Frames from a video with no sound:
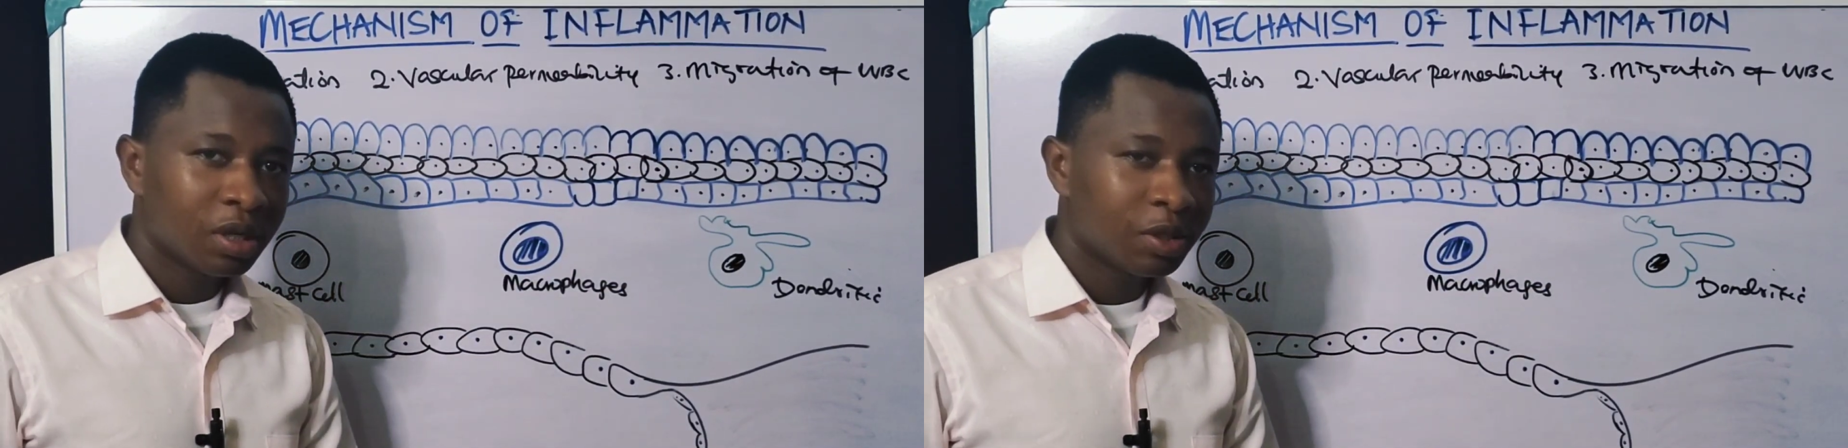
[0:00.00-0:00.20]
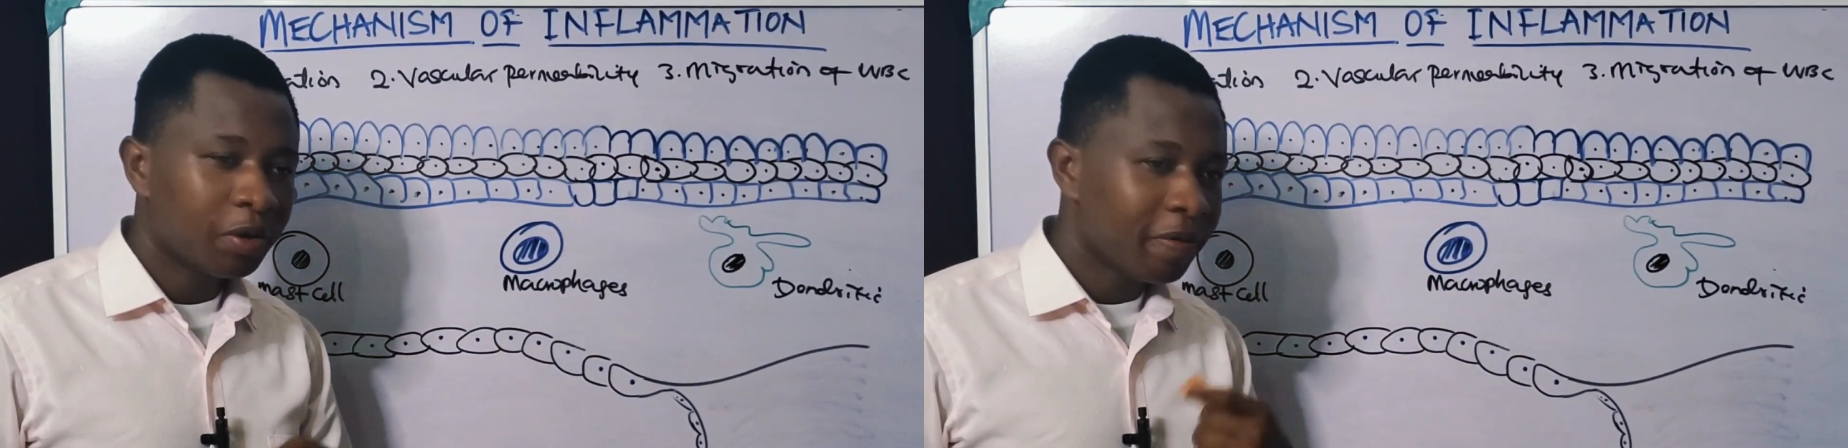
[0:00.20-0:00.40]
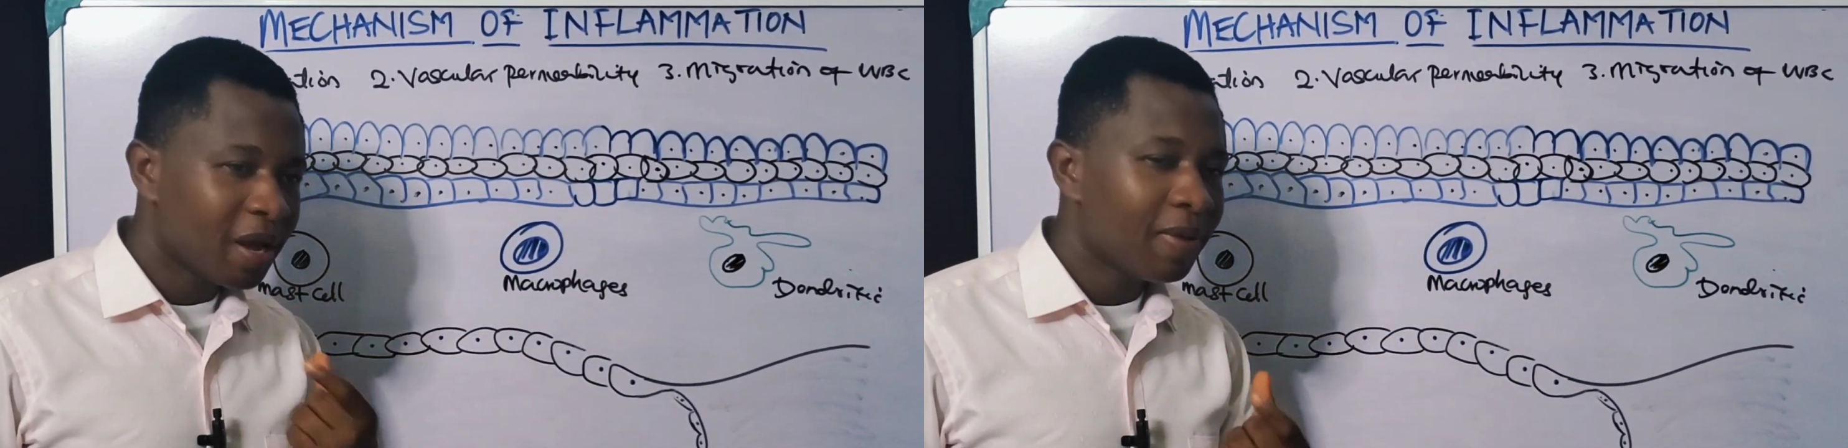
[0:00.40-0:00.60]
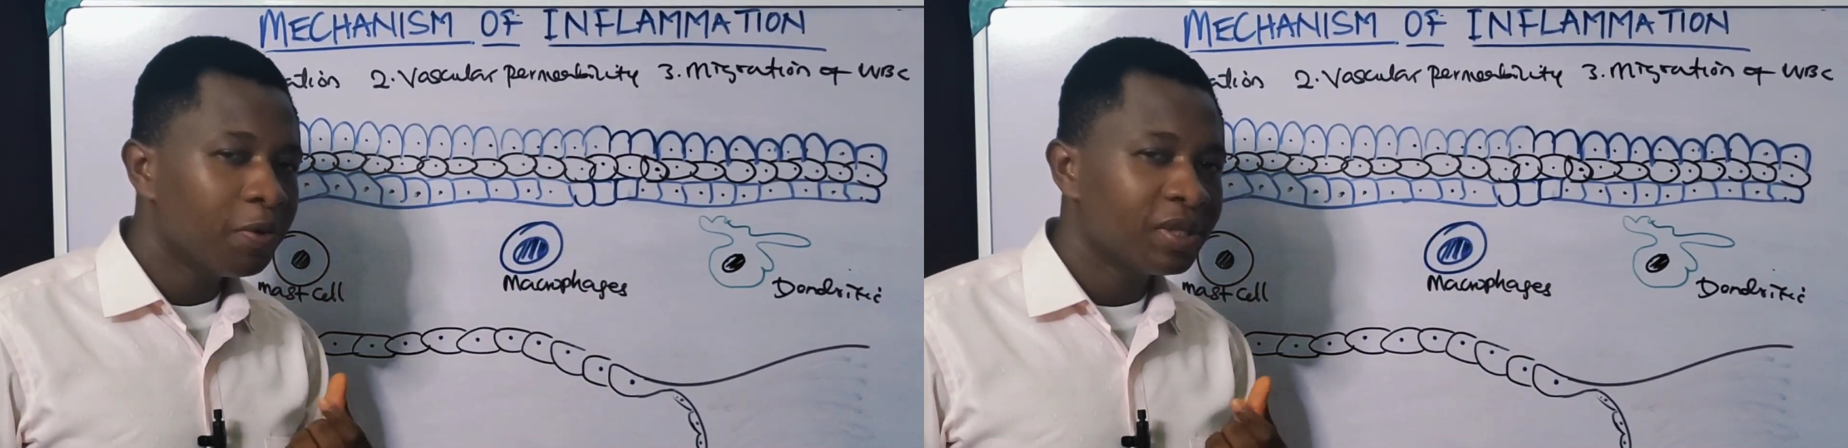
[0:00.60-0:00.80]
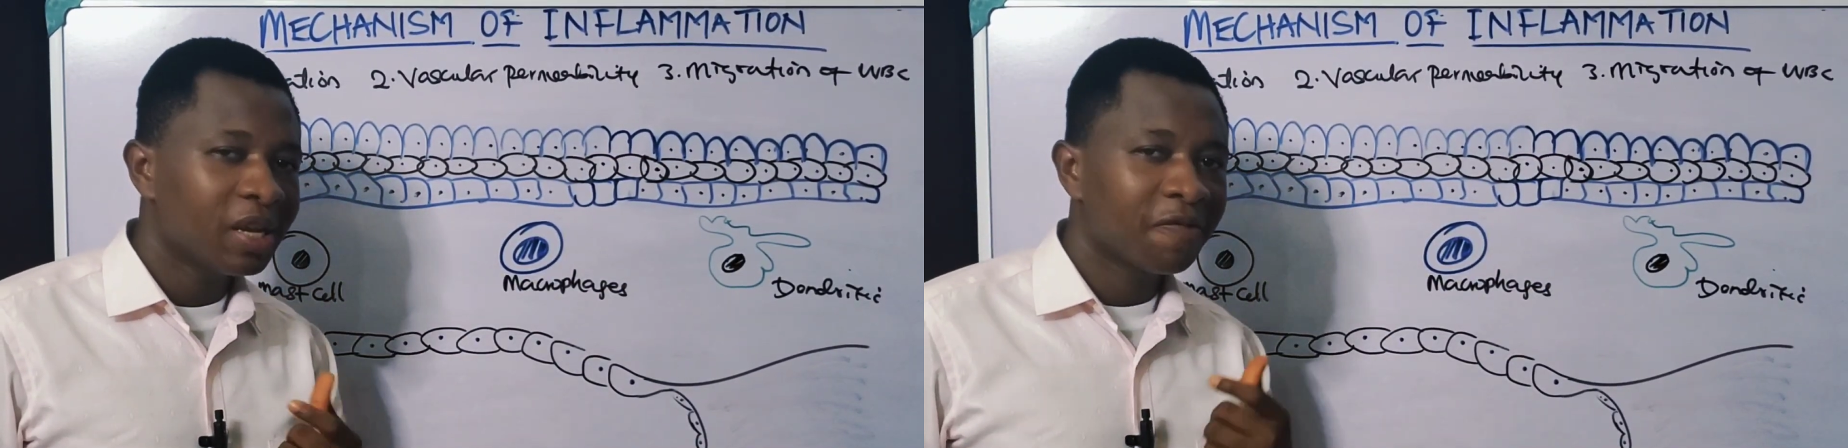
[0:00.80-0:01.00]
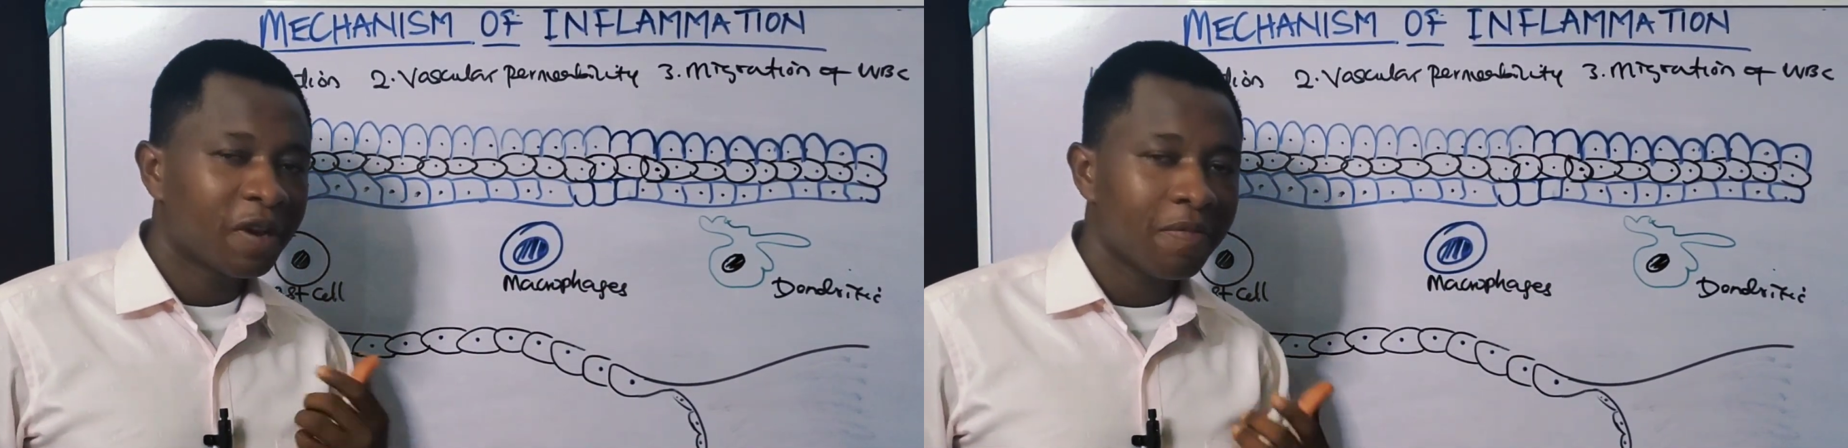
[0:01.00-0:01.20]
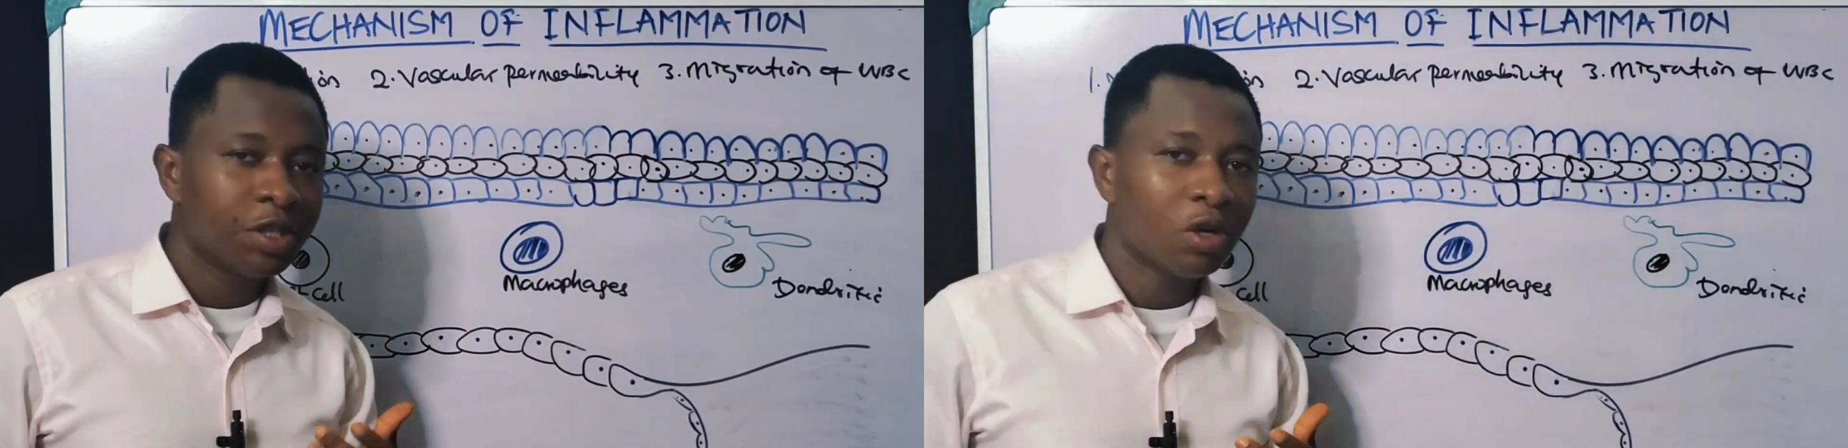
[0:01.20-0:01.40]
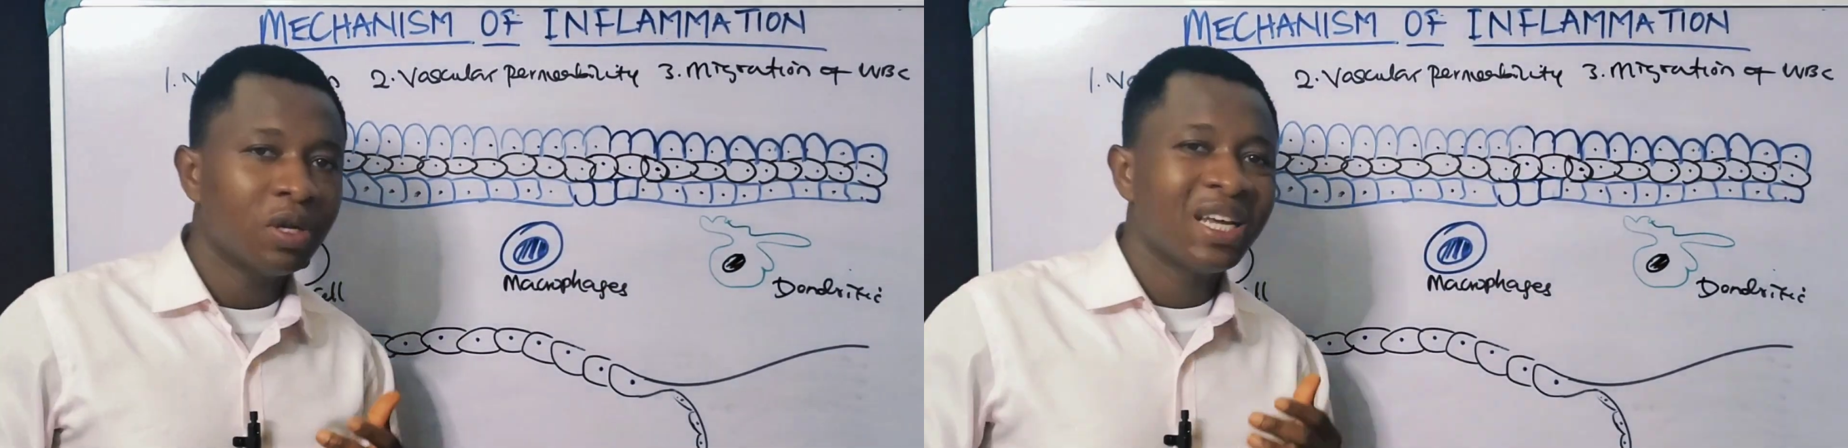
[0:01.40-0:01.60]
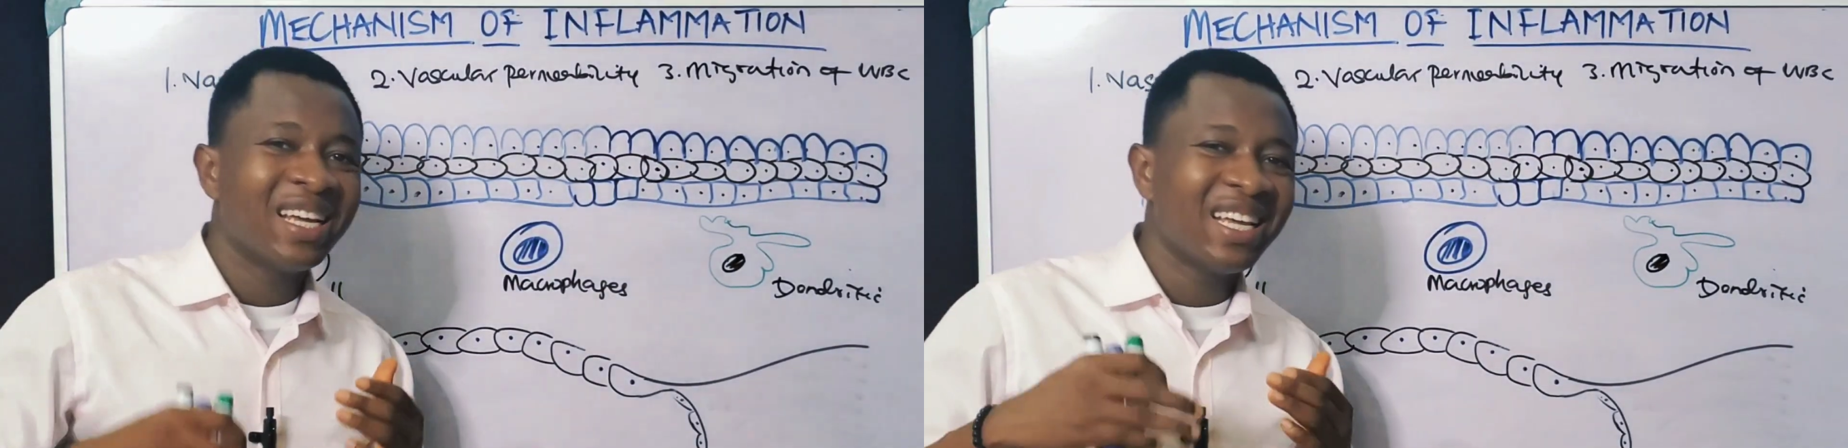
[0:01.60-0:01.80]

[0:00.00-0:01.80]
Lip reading: So remember, we said inflammation